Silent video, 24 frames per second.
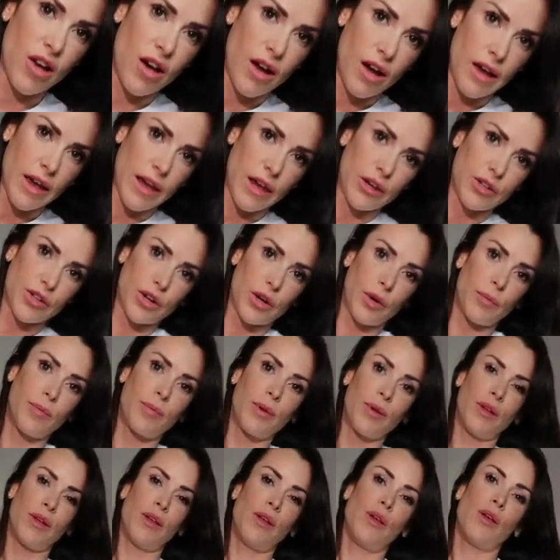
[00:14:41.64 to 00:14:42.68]
tie it up,
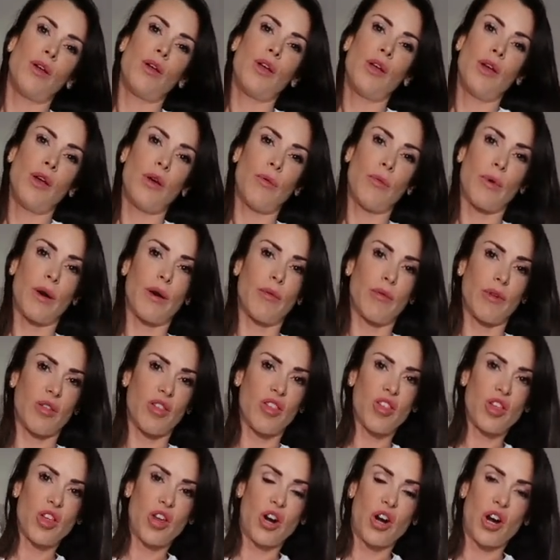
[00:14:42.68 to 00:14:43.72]
wear it with a
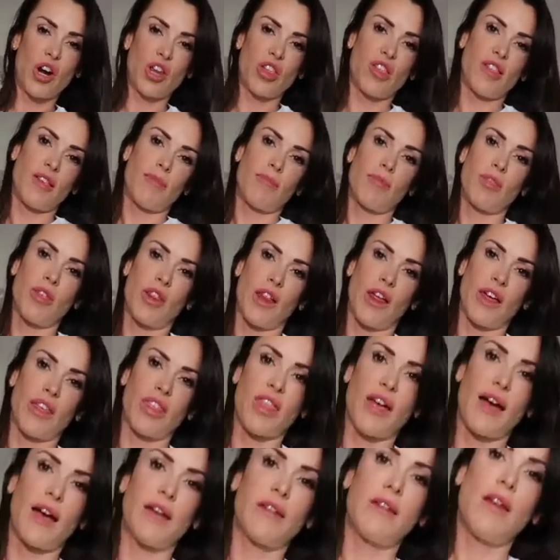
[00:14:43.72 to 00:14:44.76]
skirt, something like
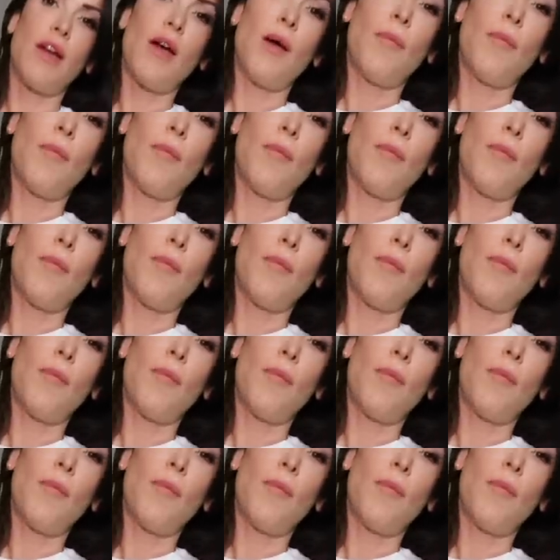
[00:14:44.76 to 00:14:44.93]
that.